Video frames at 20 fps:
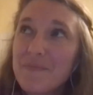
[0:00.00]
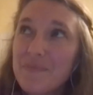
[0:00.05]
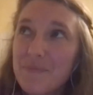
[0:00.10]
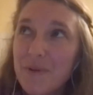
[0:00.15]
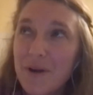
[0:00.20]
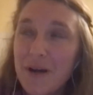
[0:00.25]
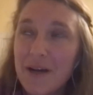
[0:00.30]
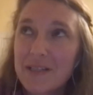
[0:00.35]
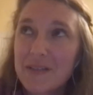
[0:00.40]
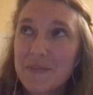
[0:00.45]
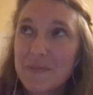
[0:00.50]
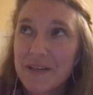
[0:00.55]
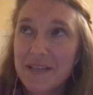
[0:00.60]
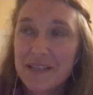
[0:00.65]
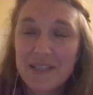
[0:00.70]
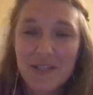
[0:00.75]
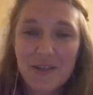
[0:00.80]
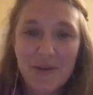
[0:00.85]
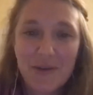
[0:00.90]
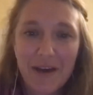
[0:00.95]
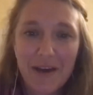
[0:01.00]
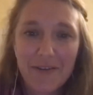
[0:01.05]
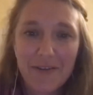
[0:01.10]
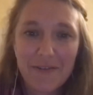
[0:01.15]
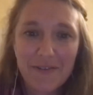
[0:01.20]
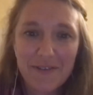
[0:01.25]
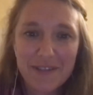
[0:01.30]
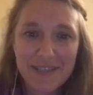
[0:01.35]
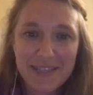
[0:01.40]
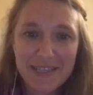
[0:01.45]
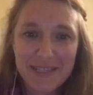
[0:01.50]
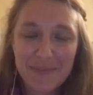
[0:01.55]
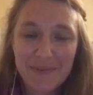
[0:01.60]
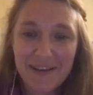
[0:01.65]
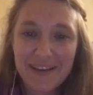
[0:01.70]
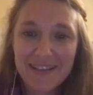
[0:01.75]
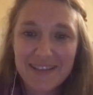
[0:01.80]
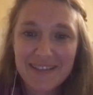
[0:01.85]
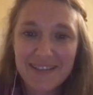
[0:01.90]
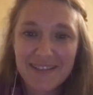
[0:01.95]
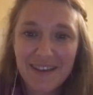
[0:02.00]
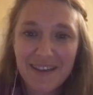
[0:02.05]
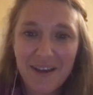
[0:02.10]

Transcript: prospects do you have for these mice?